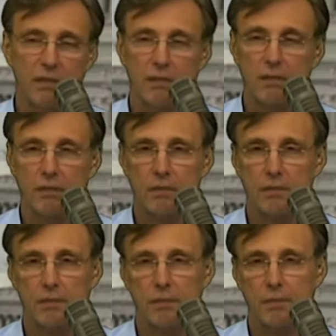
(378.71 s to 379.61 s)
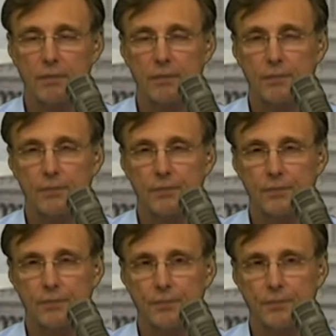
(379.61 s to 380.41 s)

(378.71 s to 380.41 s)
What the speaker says: Nothing is said.